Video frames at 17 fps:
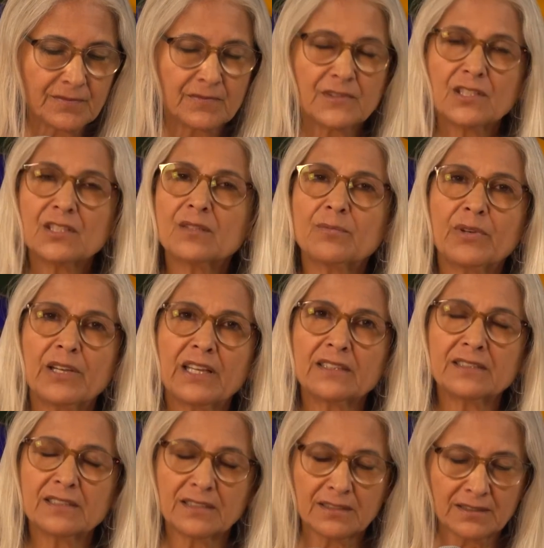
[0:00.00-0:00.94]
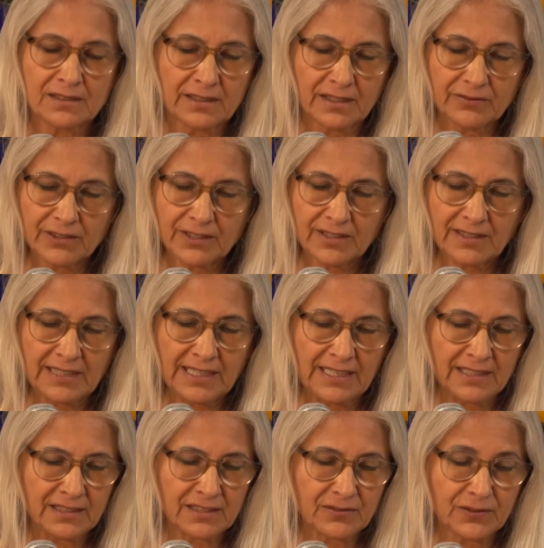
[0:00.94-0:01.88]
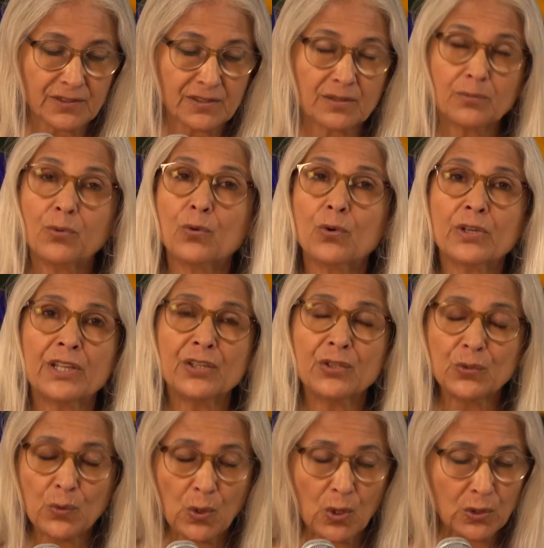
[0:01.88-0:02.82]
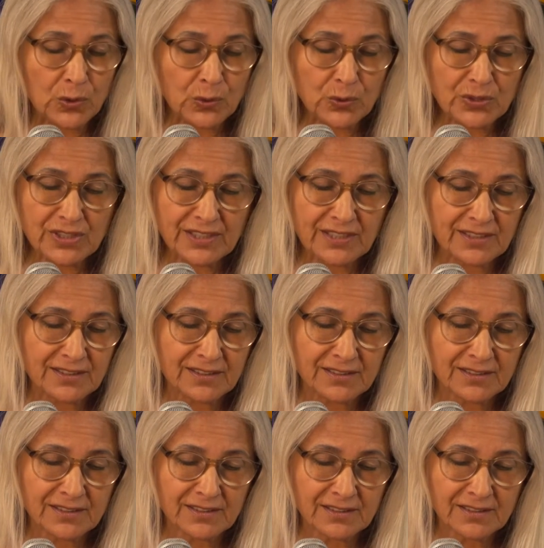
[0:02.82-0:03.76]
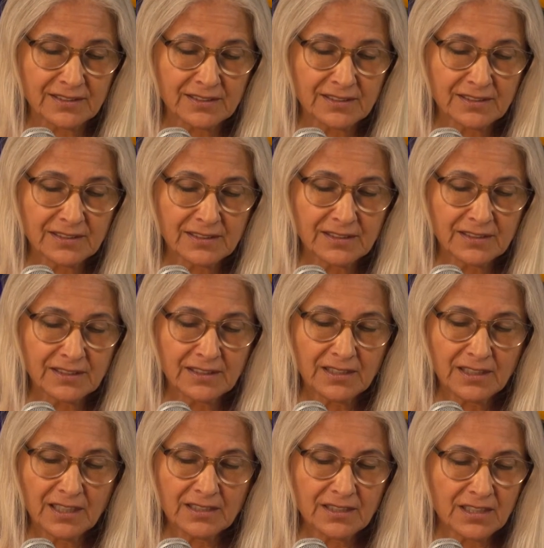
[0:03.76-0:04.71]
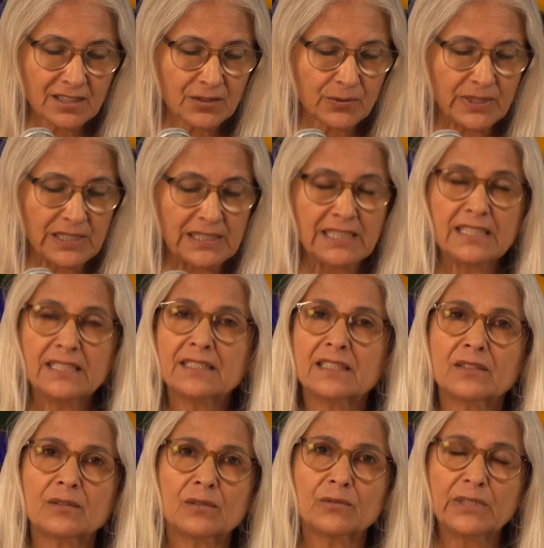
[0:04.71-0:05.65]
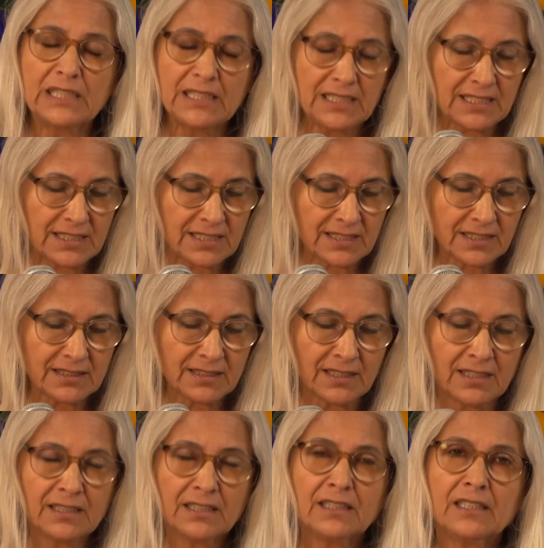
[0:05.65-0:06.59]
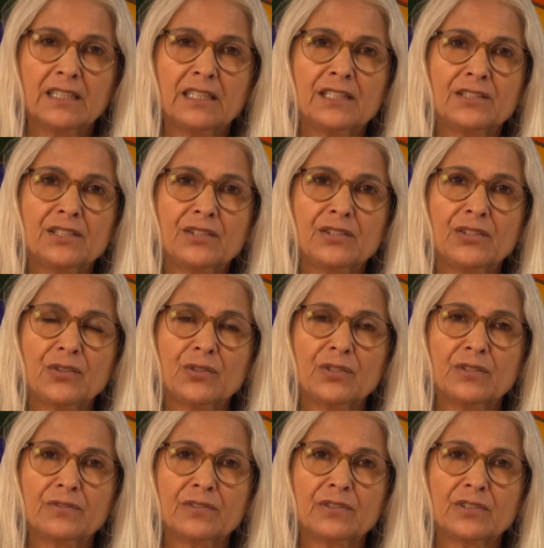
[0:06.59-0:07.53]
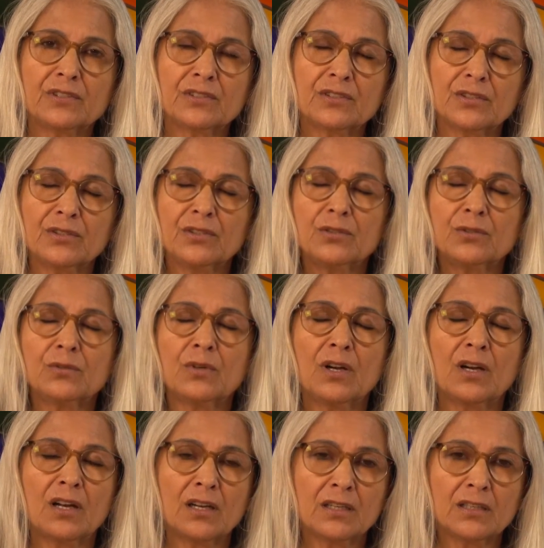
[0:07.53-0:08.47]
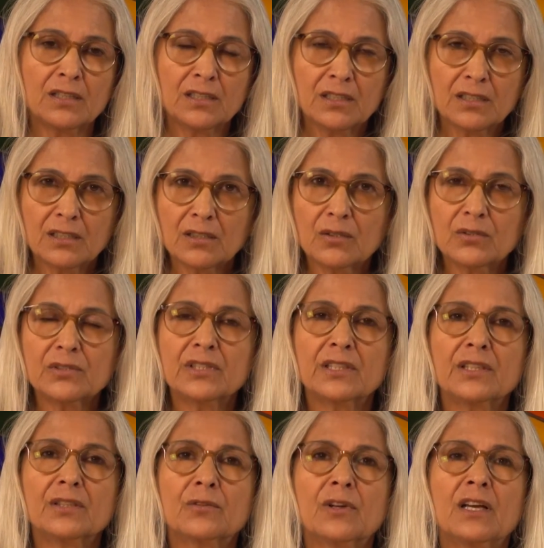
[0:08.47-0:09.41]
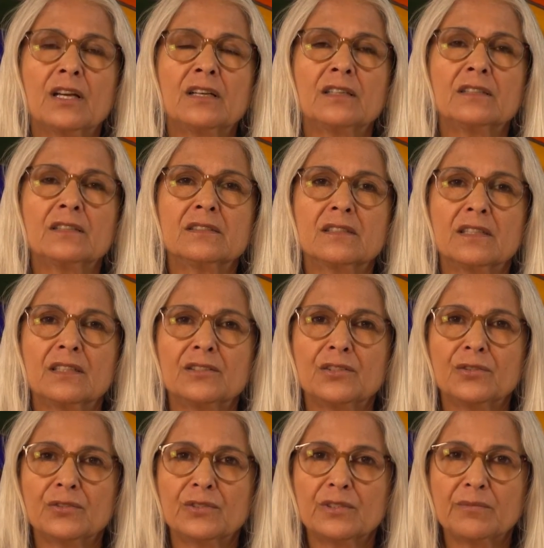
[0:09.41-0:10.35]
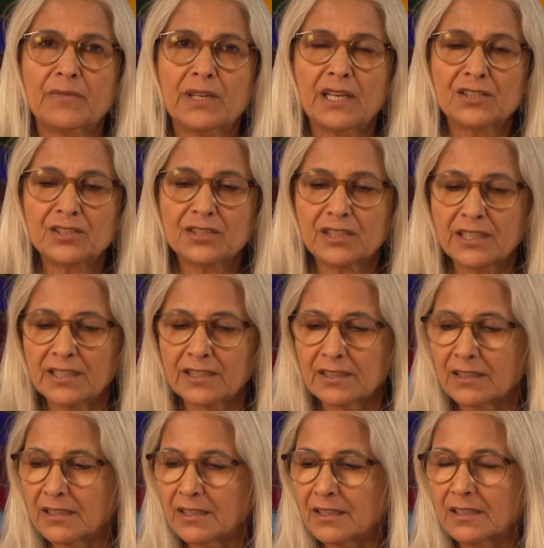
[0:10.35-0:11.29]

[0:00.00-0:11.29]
Just bless it, give it thanks for supporting you all those years, and just release it into the universe. So you are closing your eyes and you're imagining